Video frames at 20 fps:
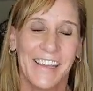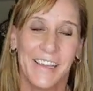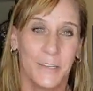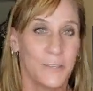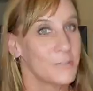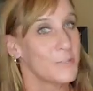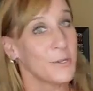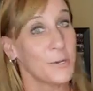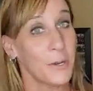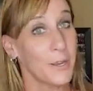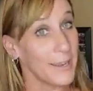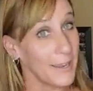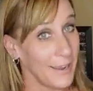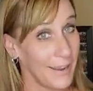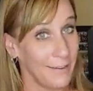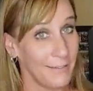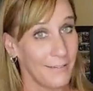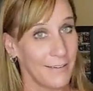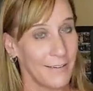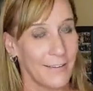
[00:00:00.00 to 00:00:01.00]
So
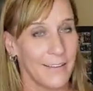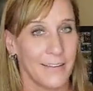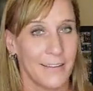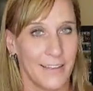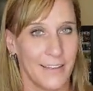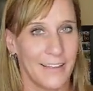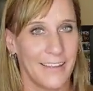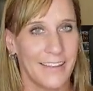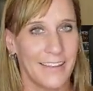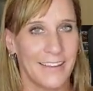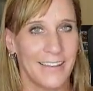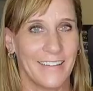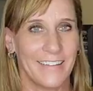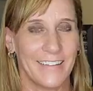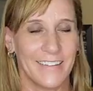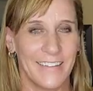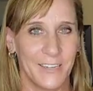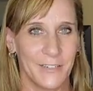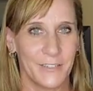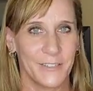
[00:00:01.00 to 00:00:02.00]
again,
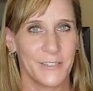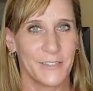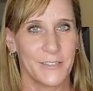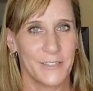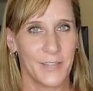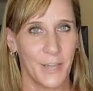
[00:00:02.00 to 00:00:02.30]
there's the